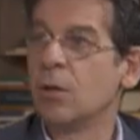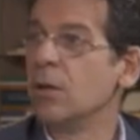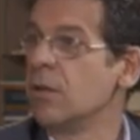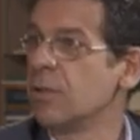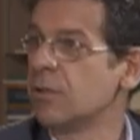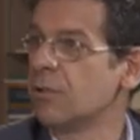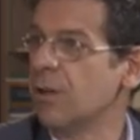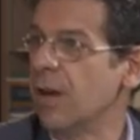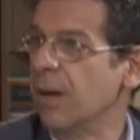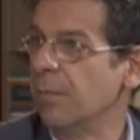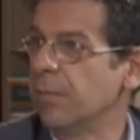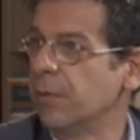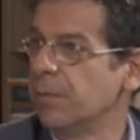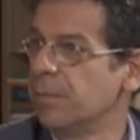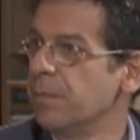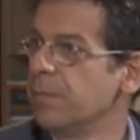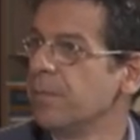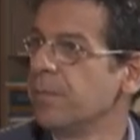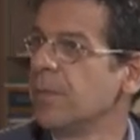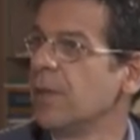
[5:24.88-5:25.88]
Donald Trump,
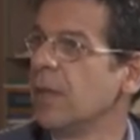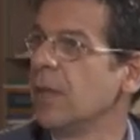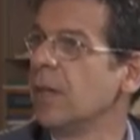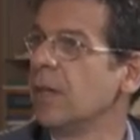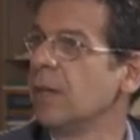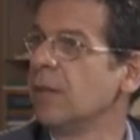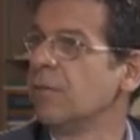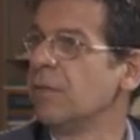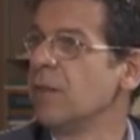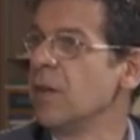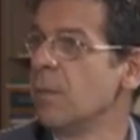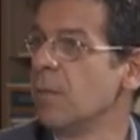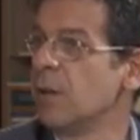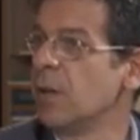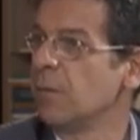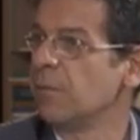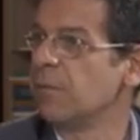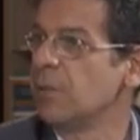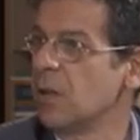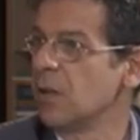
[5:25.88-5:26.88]
the
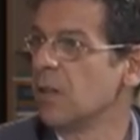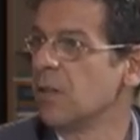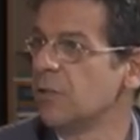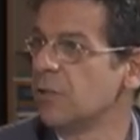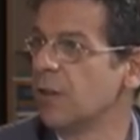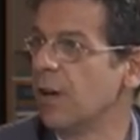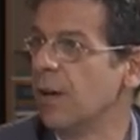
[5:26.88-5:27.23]
phenomenon of Donald